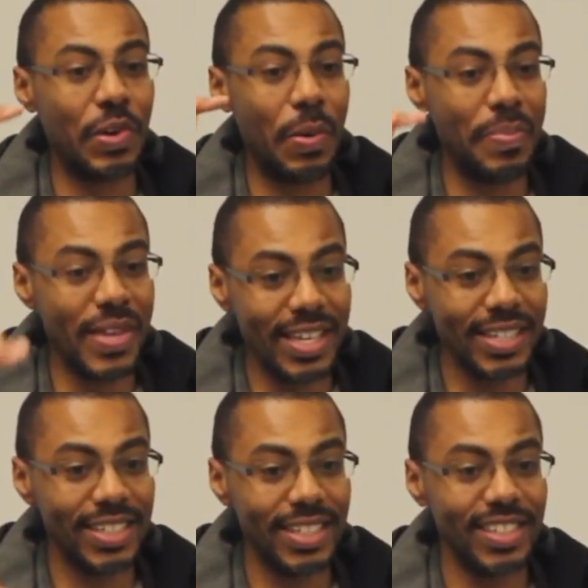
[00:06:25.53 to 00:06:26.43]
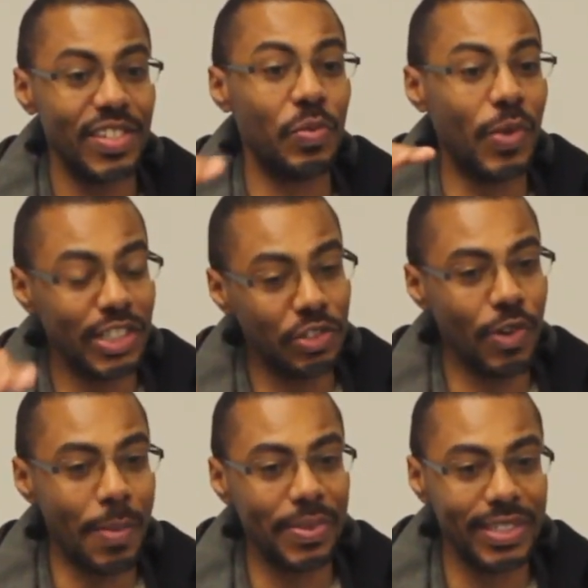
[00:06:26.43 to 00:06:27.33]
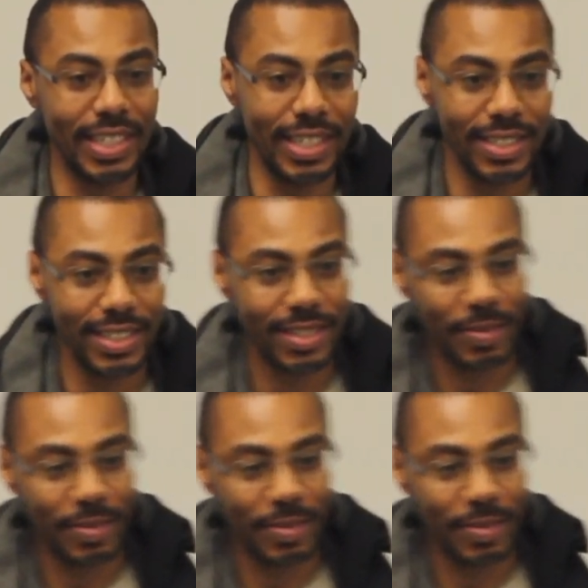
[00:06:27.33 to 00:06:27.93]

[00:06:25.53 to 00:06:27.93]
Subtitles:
your business, what you represent.